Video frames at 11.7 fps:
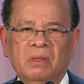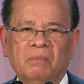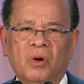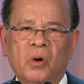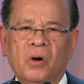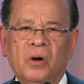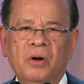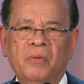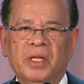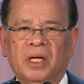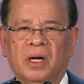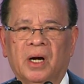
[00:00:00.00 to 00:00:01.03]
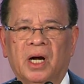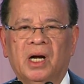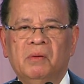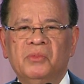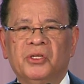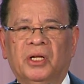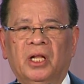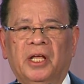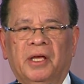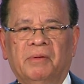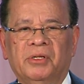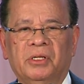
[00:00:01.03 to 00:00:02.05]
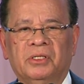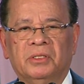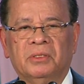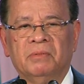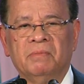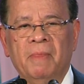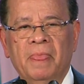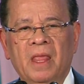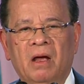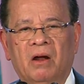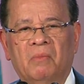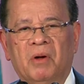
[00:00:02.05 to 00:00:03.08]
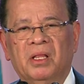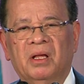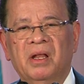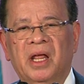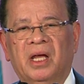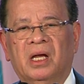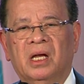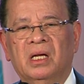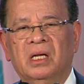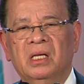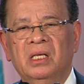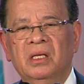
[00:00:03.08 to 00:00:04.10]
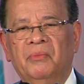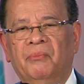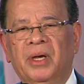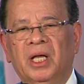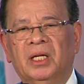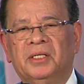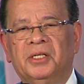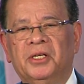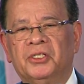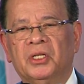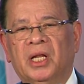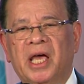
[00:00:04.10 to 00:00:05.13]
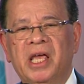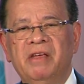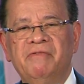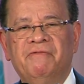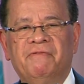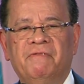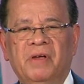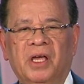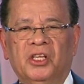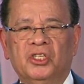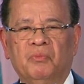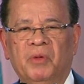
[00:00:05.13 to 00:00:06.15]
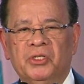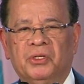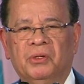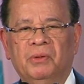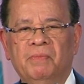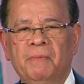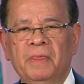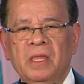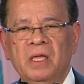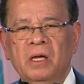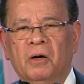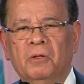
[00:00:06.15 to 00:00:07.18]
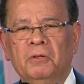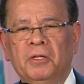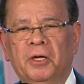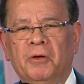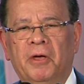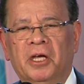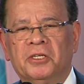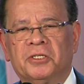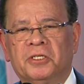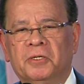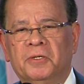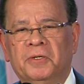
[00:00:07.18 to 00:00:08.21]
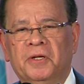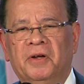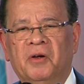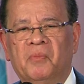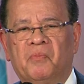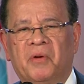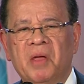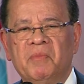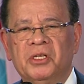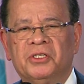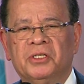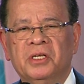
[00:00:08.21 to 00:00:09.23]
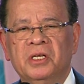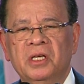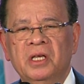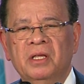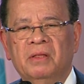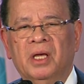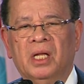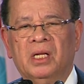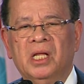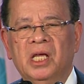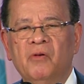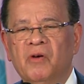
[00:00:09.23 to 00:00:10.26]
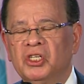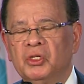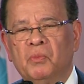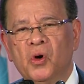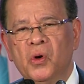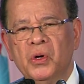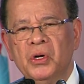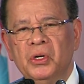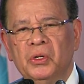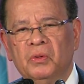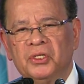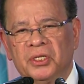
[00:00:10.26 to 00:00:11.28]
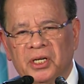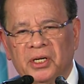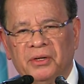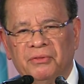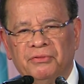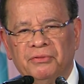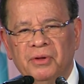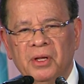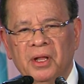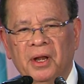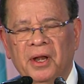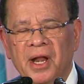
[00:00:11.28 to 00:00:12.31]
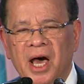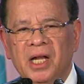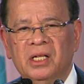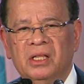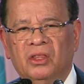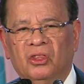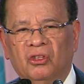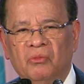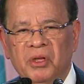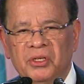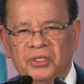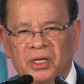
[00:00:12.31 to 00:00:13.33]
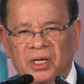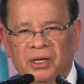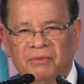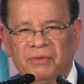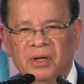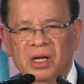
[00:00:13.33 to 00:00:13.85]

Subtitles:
Born with our arms and legs, our brother Nick built his life and his mission on the extraordinary premise that he was born to serve, not to be served,